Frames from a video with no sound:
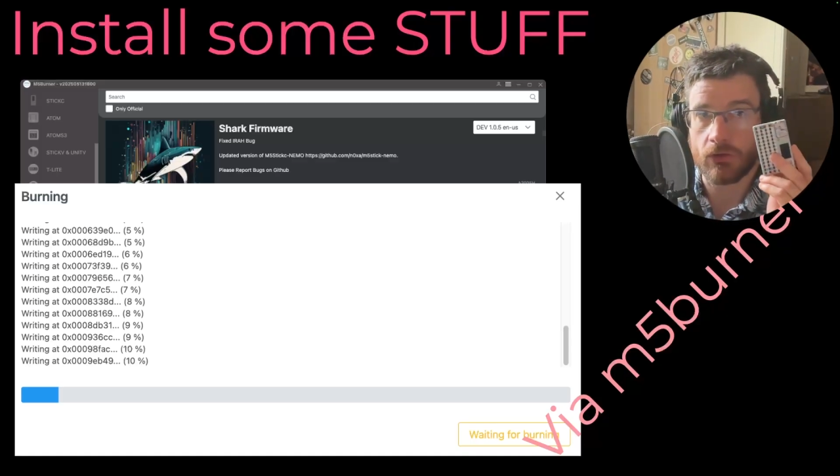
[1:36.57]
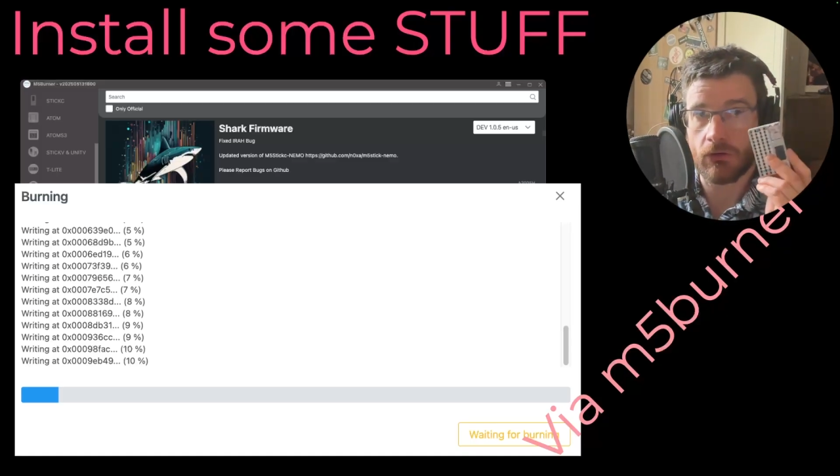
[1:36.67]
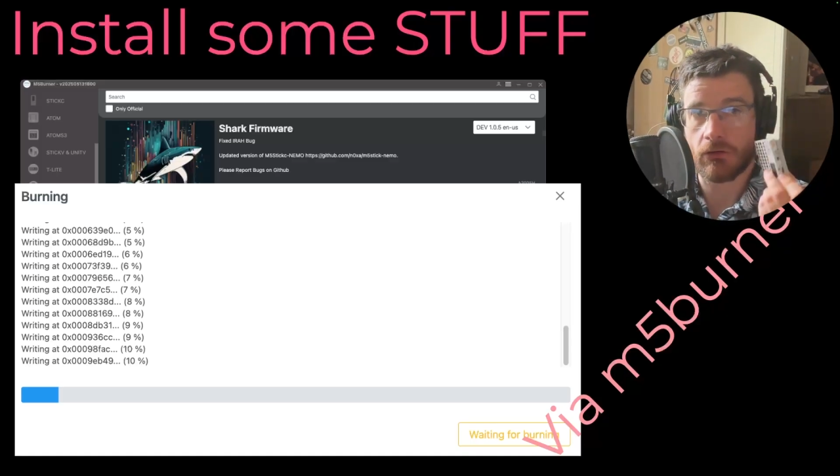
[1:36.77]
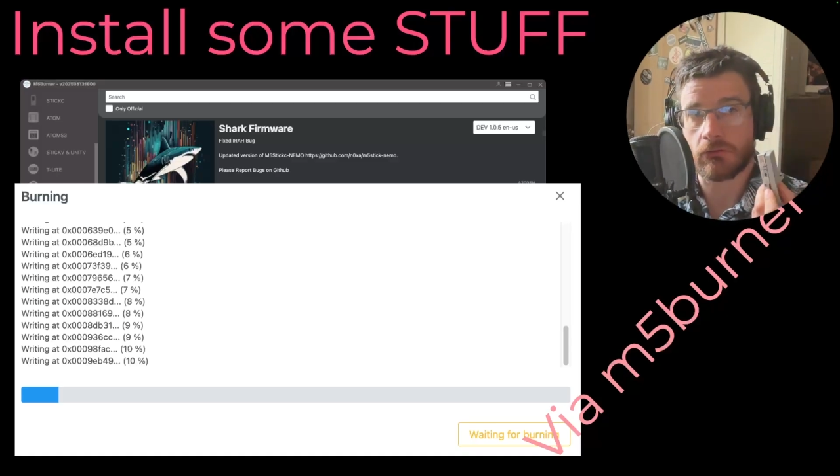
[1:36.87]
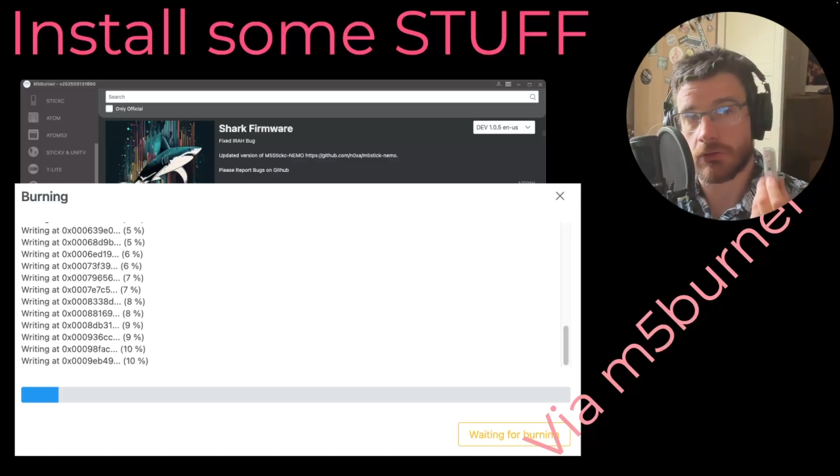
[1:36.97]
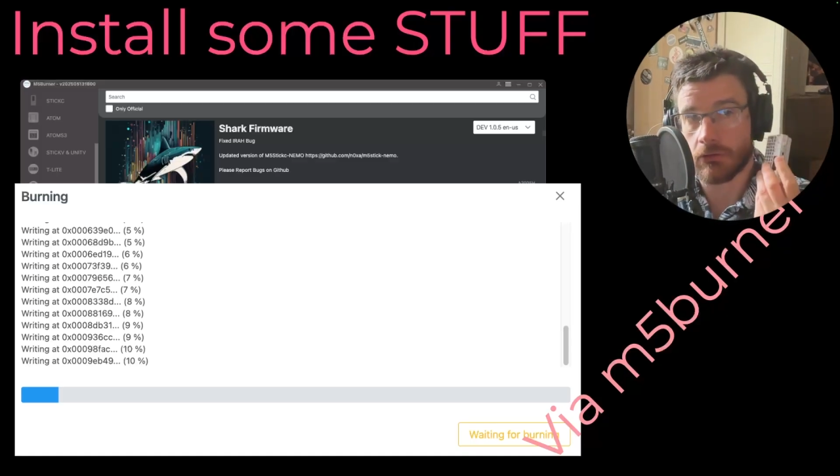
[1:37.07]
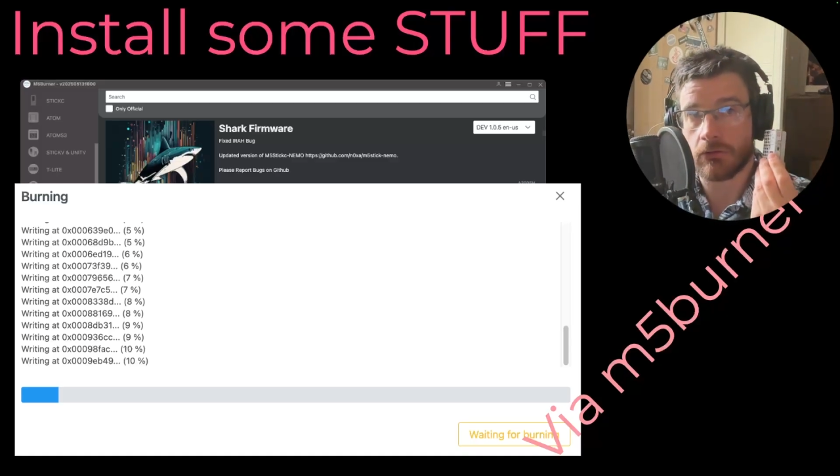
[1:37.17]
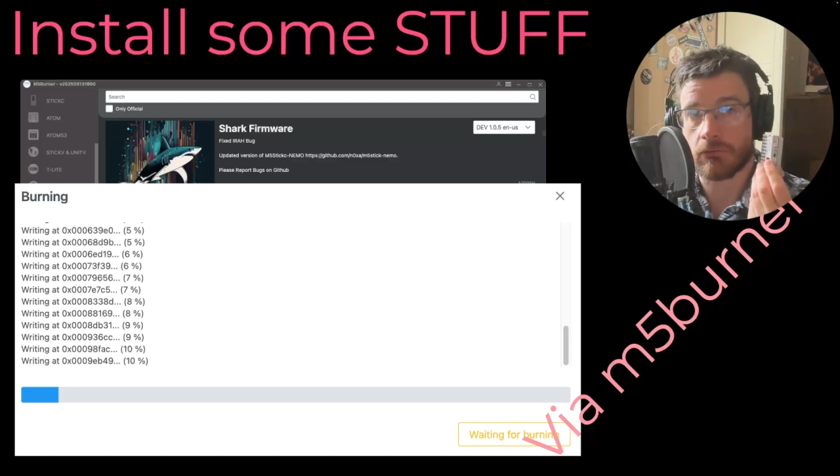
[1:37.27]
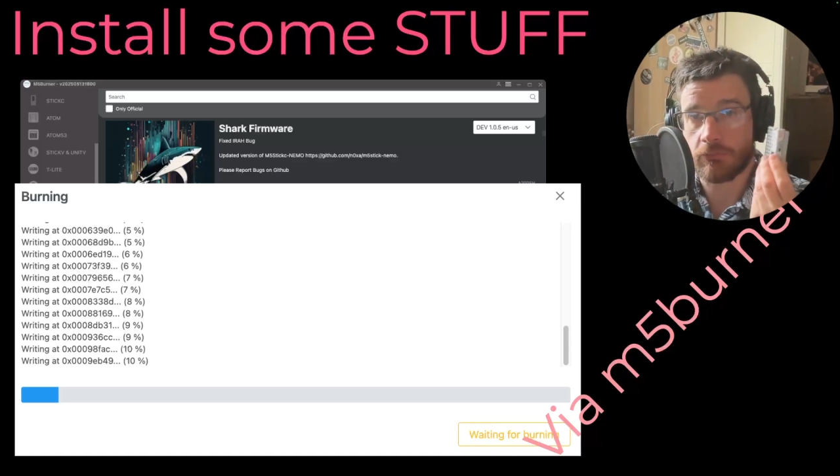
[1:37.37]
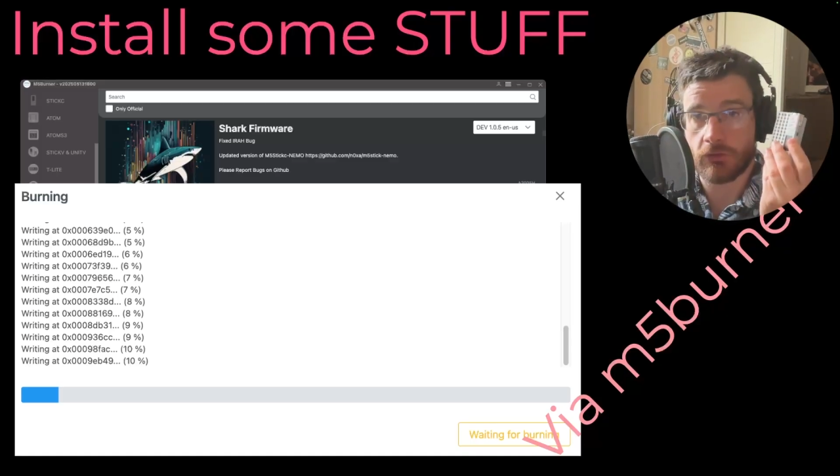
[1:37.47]
got
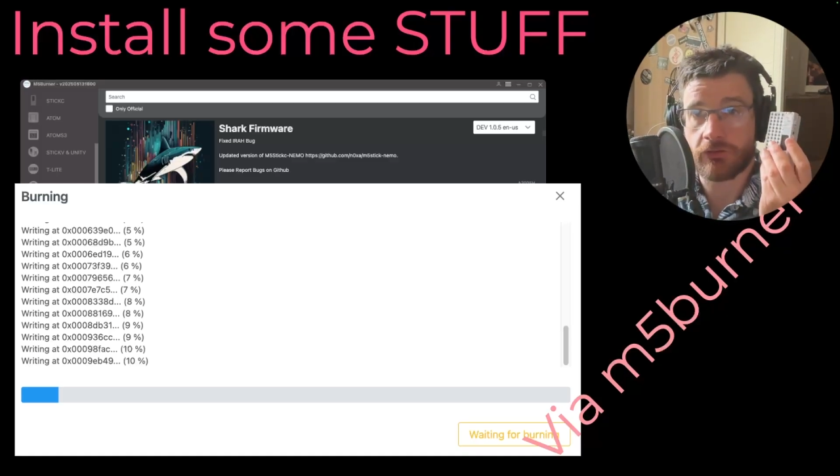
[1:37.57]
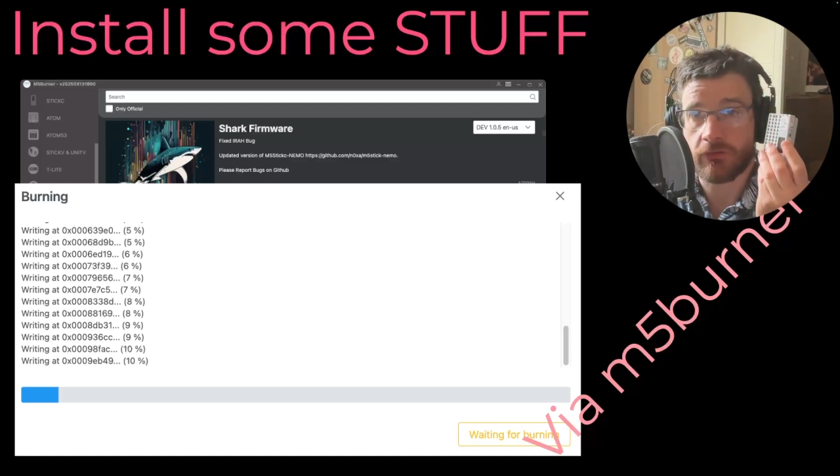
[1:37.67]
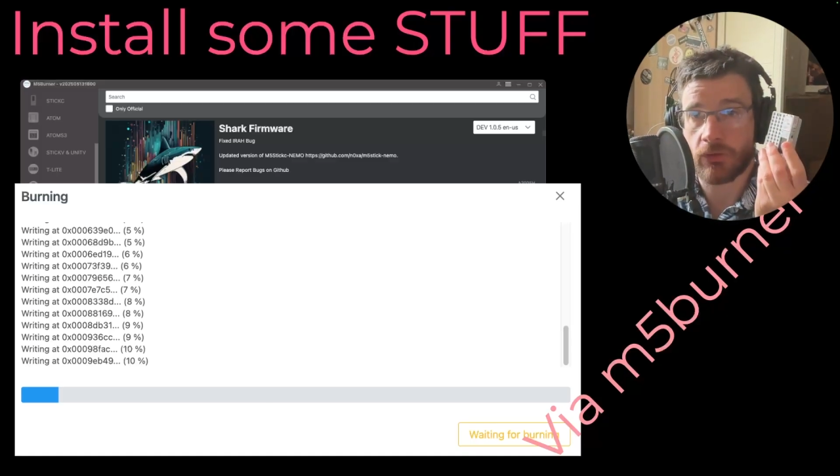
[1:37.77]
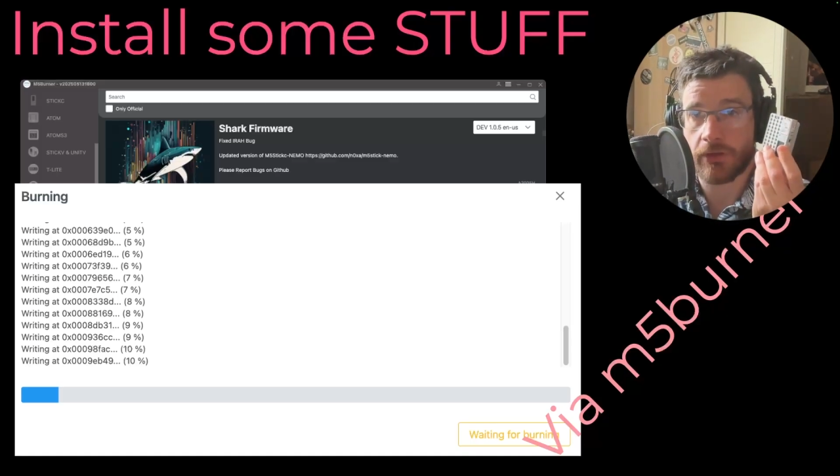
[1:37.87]
your software in